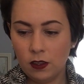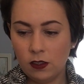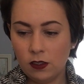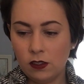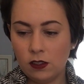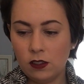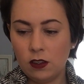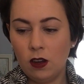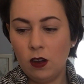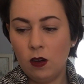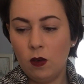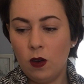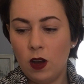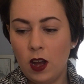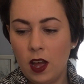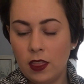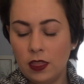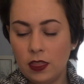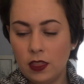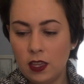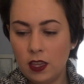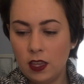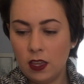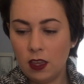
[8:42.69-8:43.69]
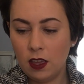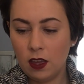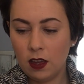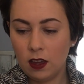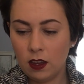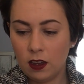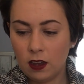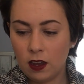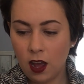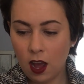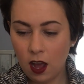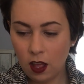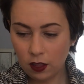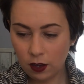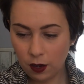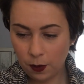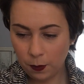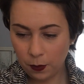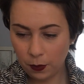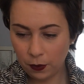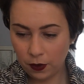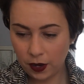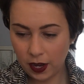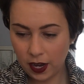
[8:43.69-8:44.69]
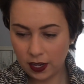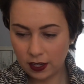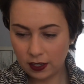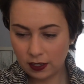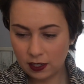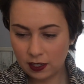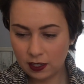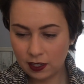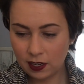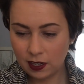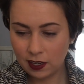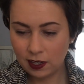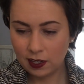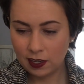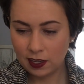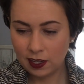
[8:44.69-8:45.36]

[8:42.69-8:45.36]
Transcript: So on the color print,